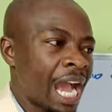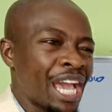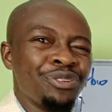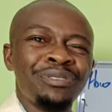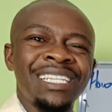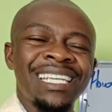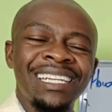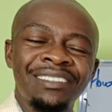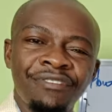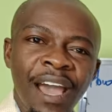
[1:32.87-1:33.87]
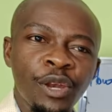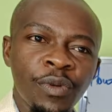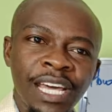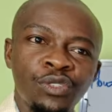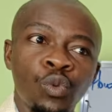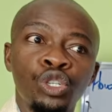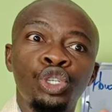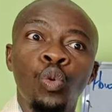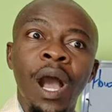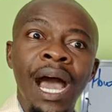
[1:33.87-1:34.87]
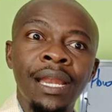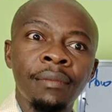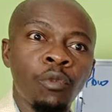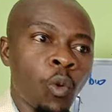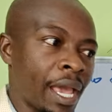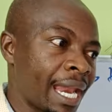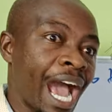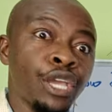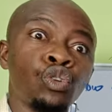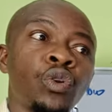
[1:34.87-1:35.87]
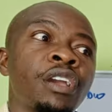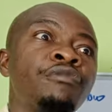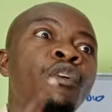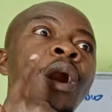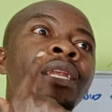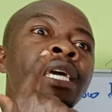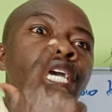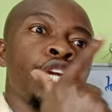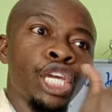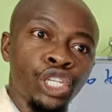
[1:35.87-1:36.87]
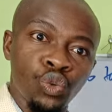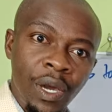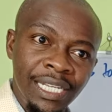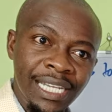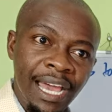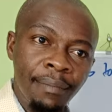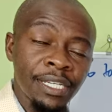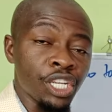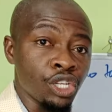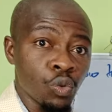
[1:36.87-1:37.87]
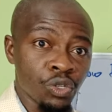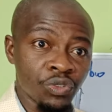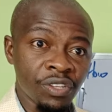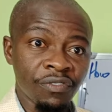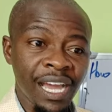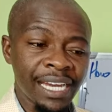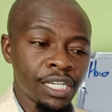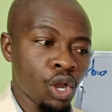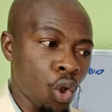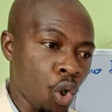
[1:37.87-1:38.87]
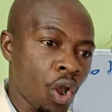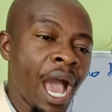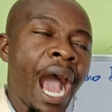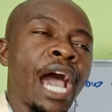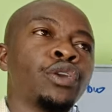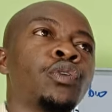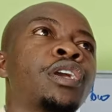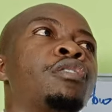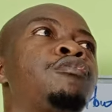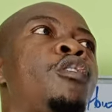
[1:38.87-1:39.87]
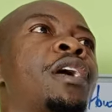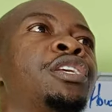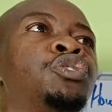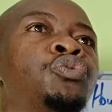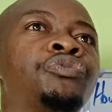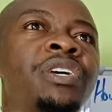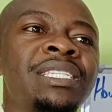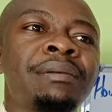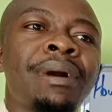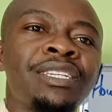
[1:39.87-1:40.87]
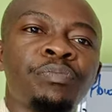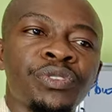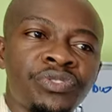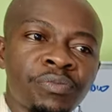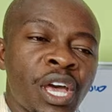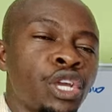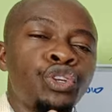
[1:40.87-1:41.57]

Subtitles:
Are you dissatisfied with that what you earn? Well, are you looking forward into a retirement and you want to safeguard it? Or are you looking forward into creating multiple streams?